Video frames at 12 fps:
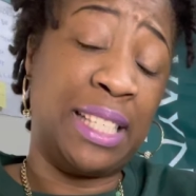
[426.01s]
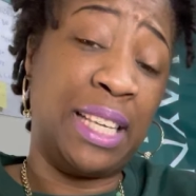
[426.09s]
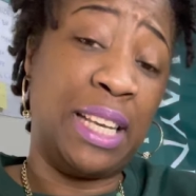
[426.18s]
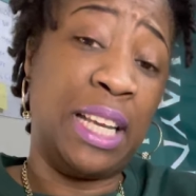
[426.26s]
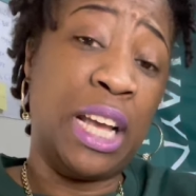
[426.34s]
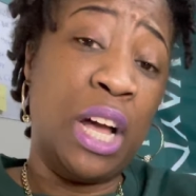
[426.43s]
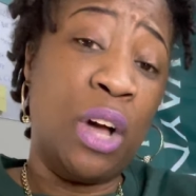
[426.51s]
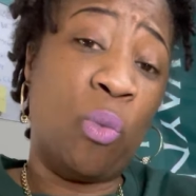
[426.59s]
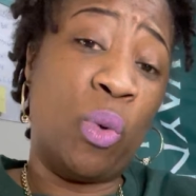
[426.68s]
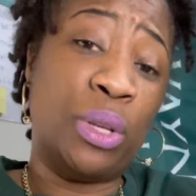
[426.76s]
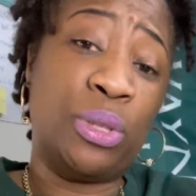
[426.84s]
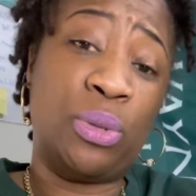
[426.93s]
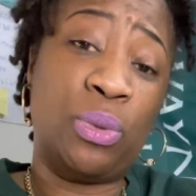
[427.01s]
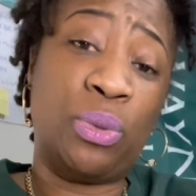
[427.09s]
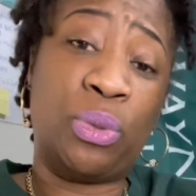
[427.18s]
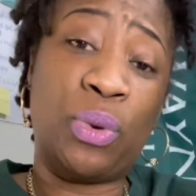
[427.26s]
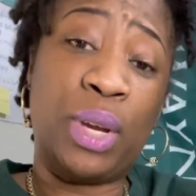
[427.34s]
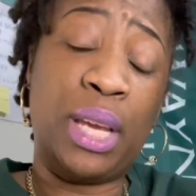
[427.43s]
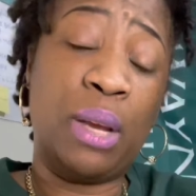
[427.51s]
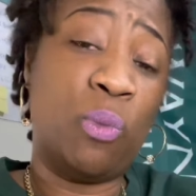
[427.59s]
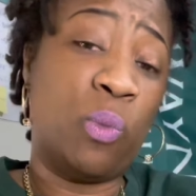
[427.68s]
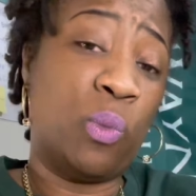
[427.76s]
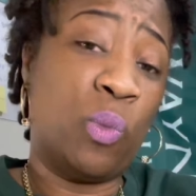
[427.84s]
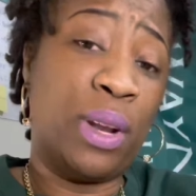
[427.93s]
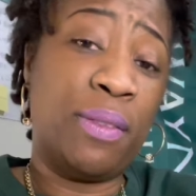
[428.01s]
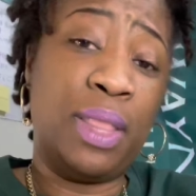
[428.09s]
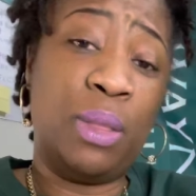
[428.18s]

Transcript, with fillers: see one, two, three, one,